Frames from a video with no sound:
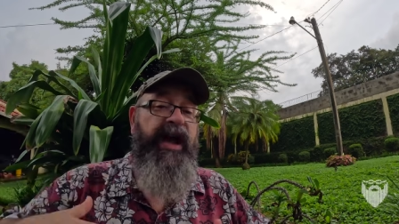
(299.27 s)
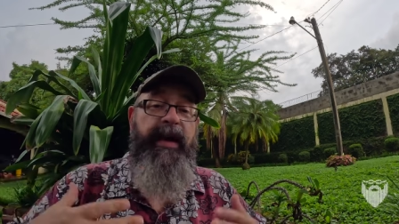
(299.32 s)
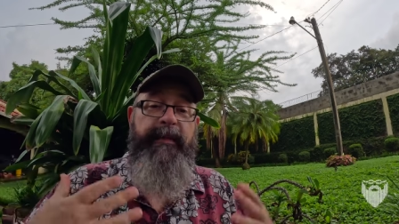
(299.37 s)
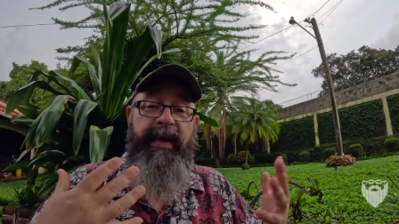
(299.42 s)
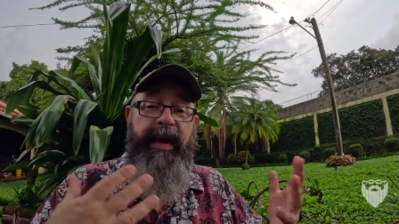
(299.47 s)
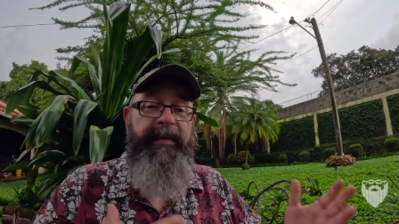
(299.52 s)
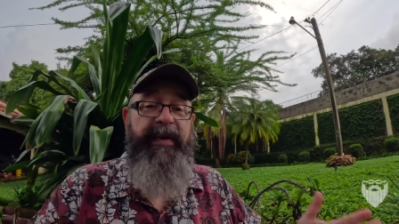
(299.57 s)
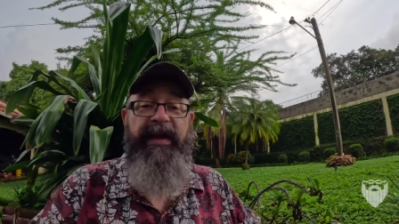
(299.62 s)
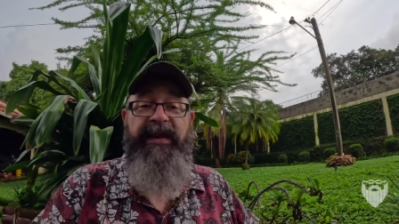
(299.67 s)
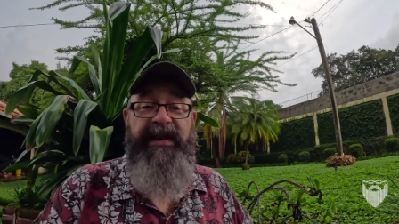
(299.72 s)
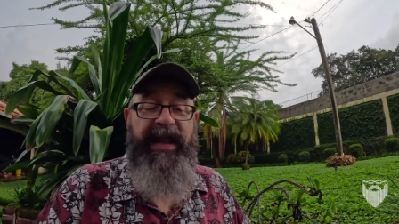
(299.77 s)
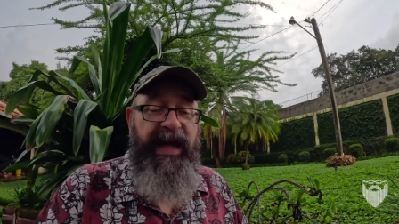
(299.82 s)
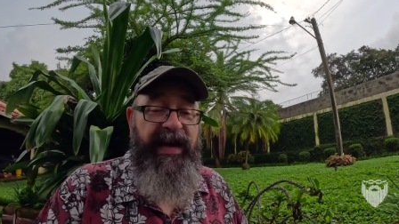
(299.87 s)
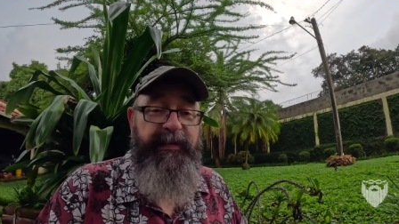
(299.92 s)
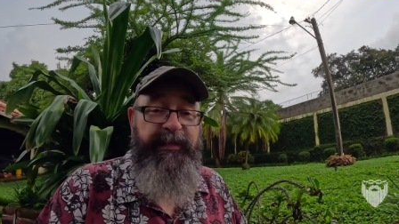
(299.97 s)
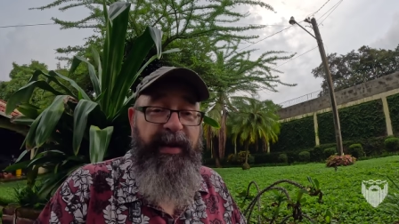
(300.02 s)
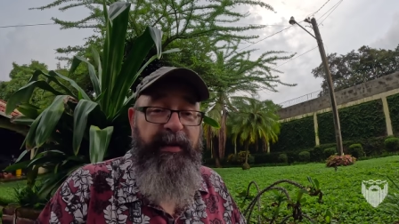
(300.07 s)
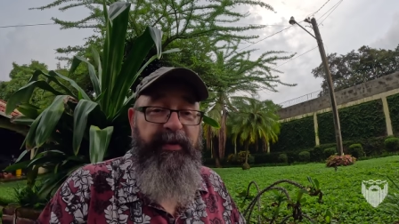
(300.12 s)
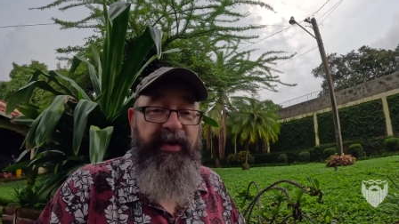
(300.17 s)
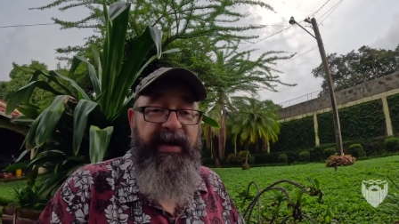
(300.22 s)
Maybe a lot
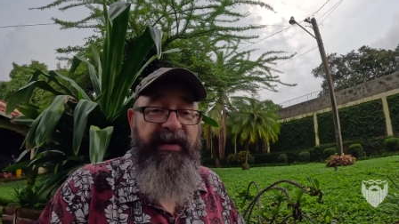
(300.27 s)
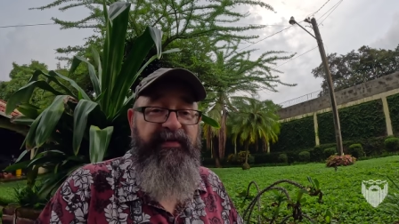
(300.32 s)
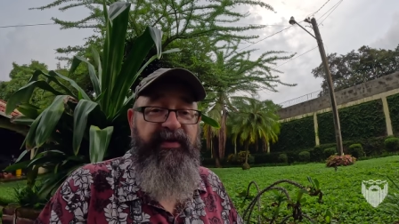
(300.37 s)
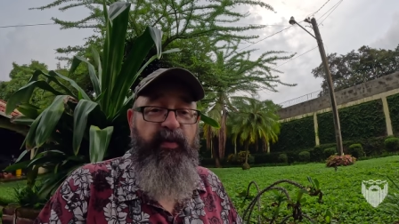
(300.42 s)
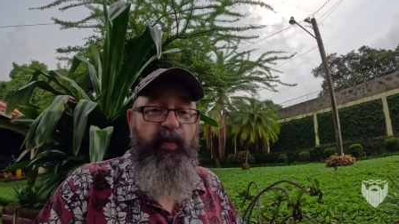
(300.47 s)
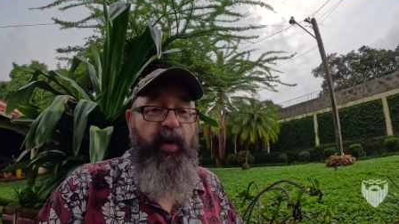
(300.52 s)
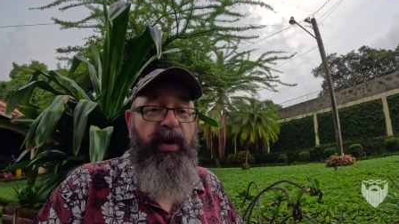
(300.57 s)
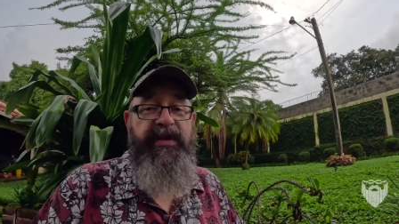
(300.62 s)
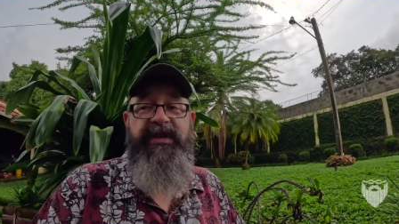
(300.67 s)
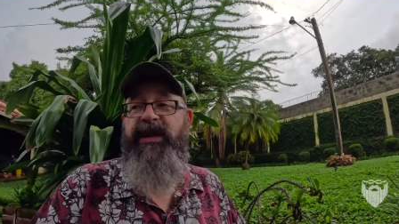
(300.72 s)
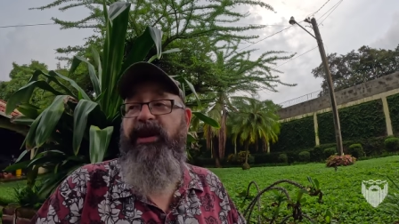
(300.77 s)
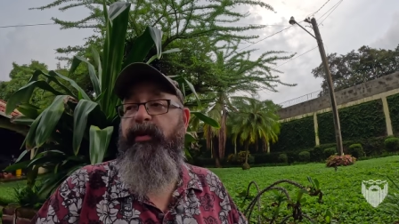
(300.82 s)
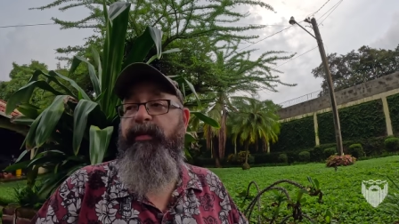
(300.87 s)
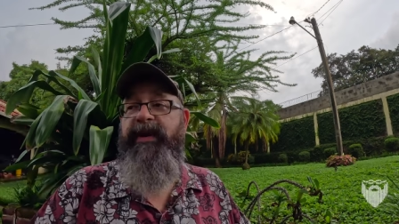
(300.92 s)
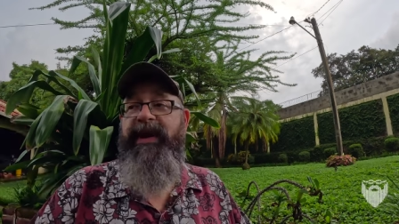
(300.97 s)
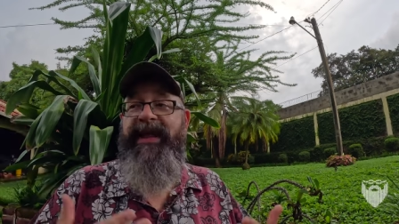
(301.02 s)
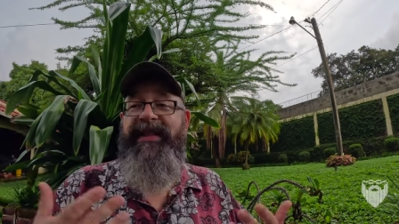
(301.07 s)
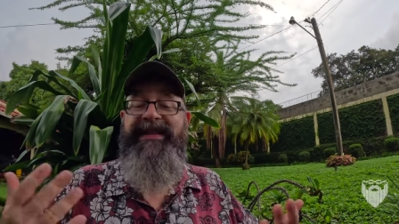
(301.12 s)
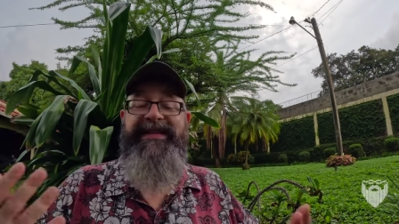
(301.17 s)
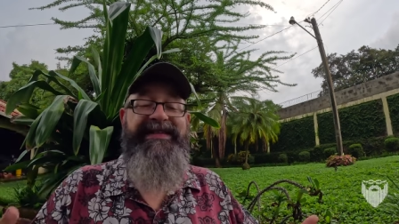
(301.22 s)
of people give it one year,
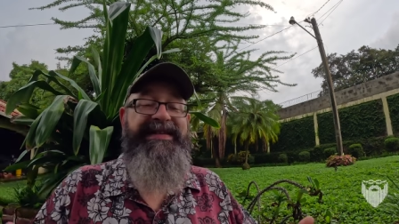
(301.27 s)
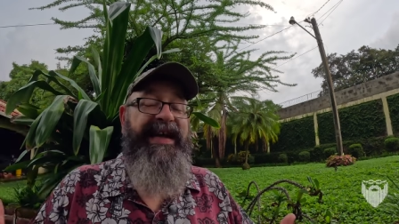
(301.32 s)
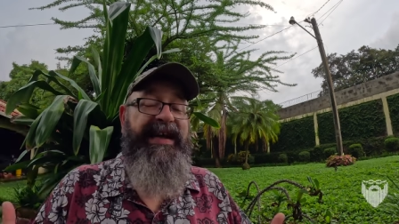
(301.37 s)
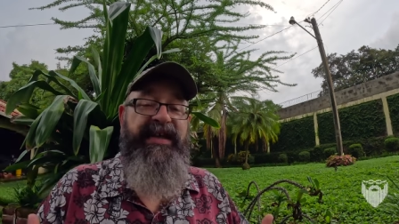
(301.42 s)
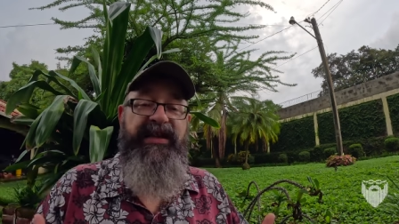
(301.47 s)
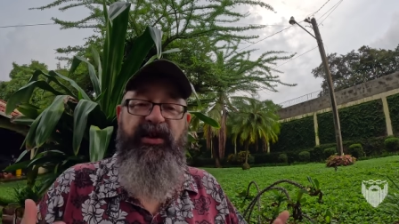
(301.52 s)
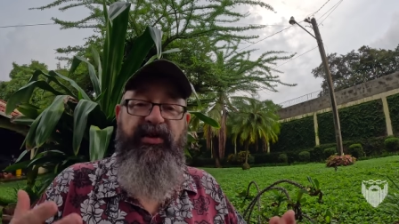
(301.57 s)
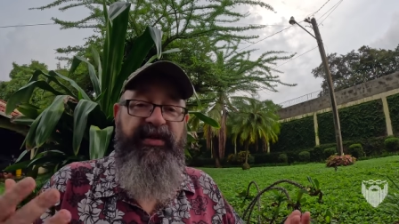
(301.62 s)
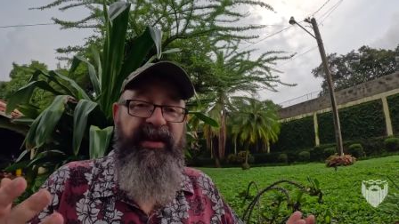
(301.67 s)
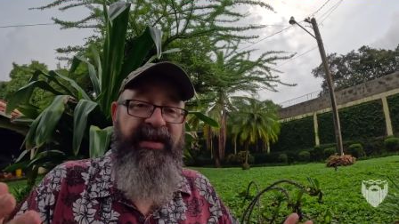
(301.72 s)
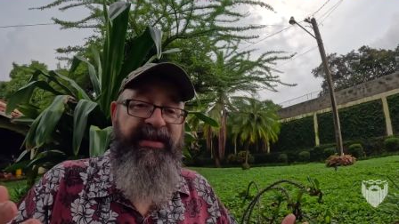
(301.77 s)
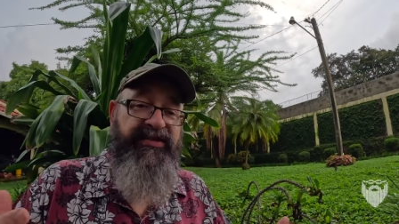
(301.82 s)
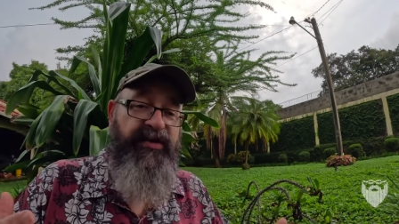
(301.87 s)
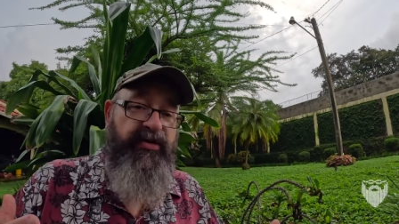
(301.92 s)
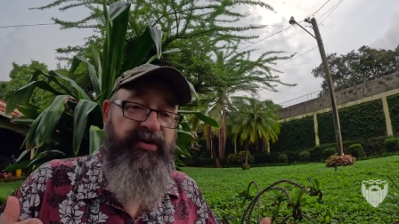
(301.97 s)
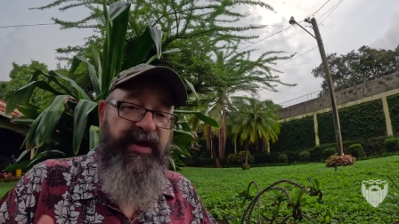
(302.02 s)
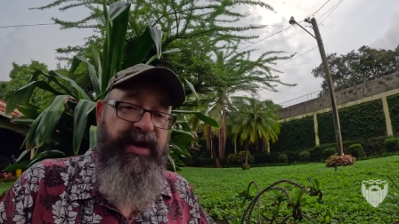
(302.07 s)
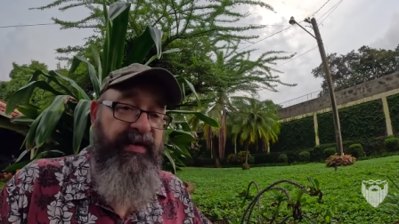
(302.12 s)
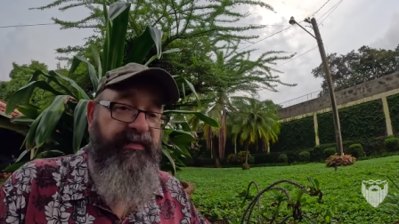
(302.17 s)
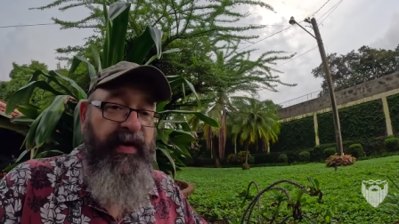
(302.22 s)
but at the second year, they
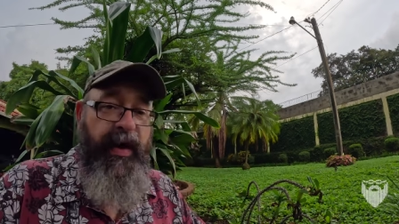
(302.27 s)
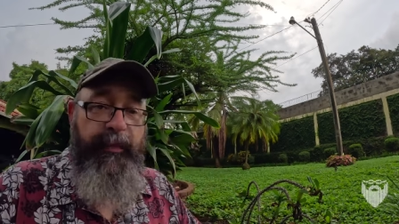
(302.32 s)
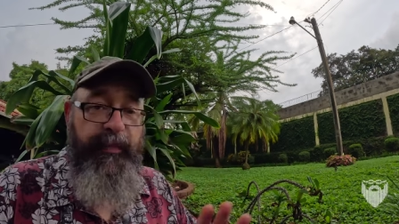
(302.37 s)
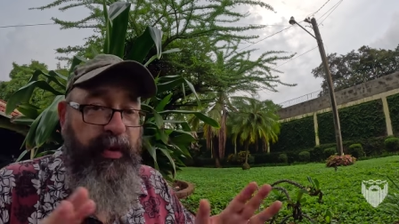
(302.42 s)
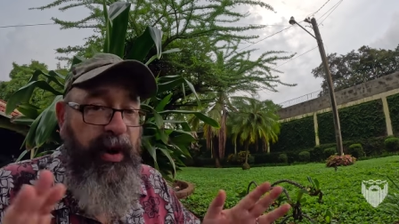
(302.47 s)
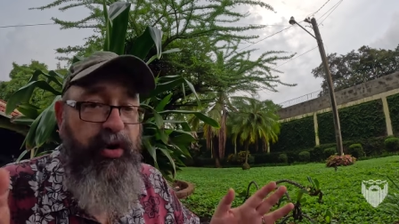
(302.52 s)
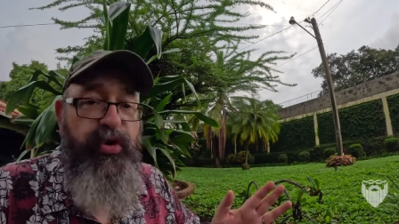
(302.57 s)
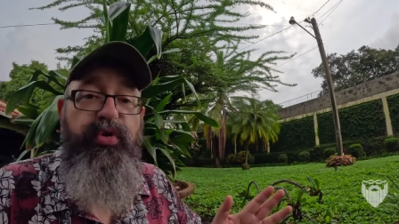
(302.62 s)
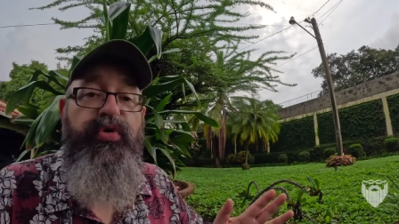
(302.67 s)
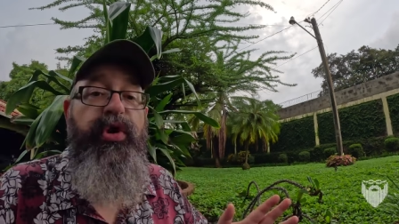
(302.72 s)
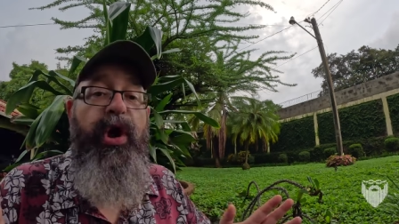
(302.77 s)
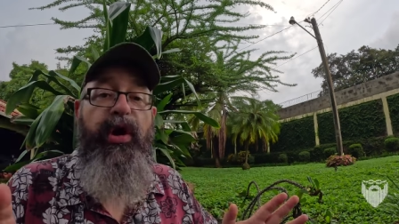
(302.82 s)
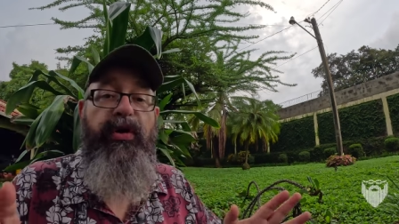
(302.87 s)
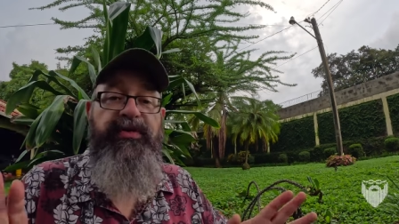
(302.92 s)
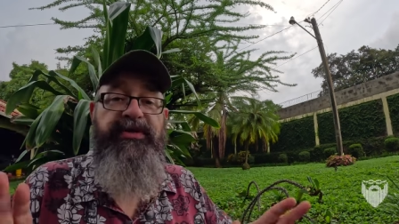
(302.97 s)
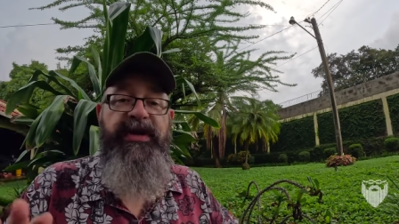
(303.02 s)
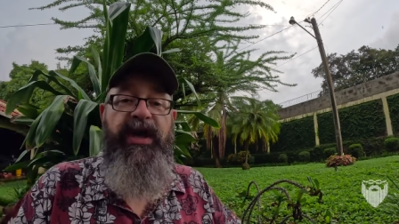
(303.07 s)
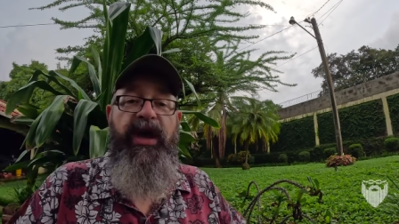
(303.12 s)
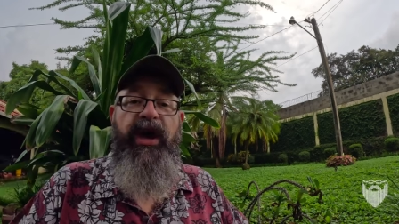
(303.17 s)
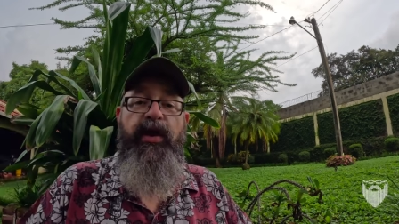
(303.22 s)
start to give up. Who
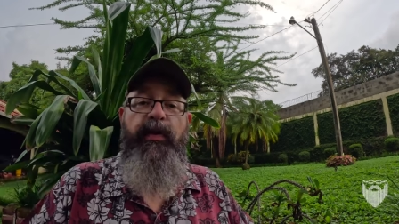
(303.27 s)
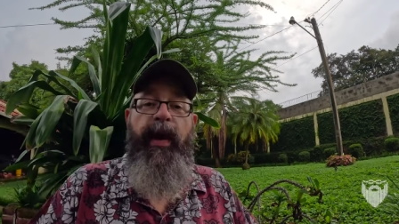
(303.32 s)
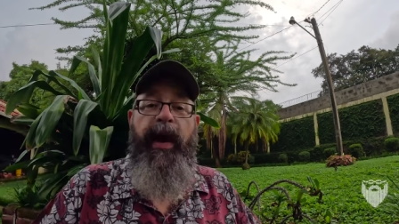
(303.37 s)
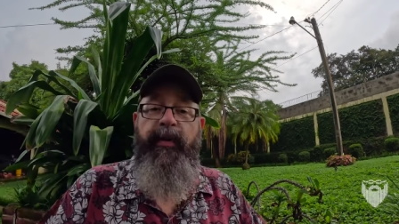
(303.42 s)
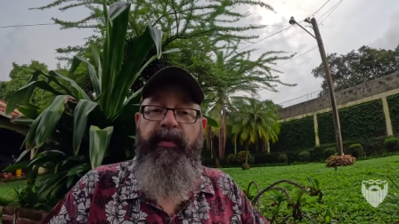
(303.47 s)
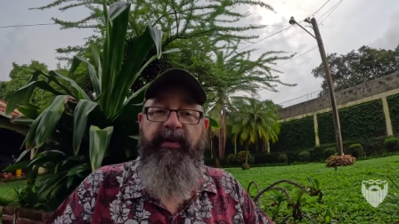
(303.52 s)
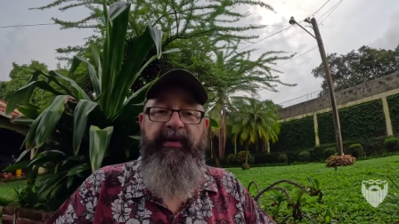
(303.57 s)
knows, right?